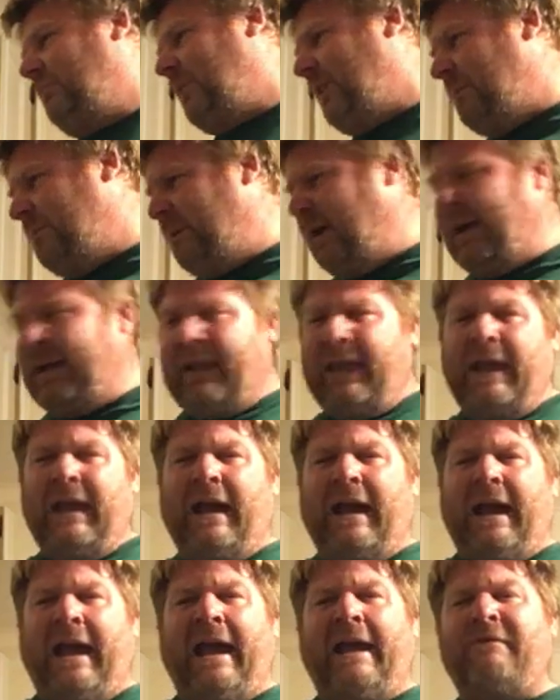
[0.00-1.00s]
But
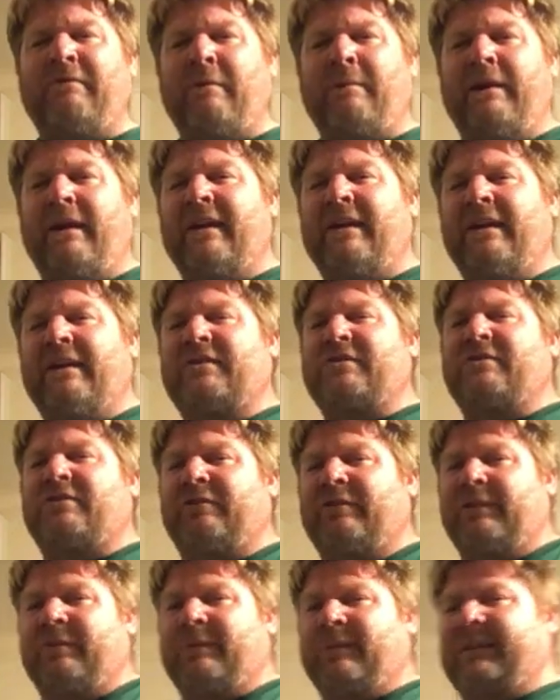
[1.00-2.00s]
I have a big
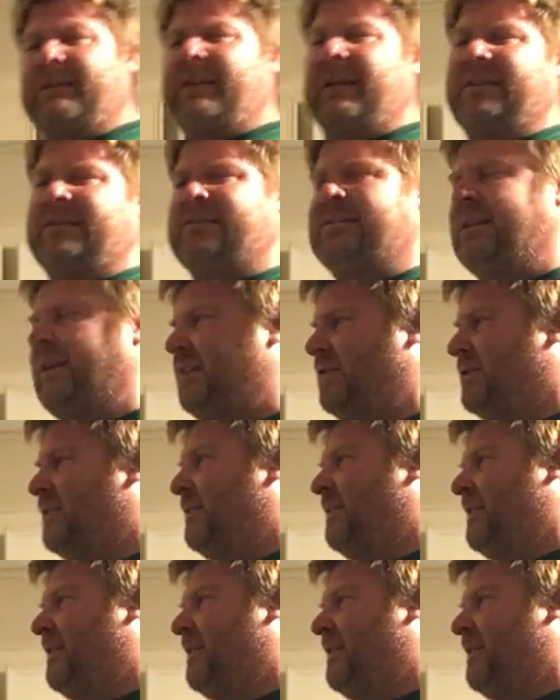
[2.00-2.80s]
history with that station.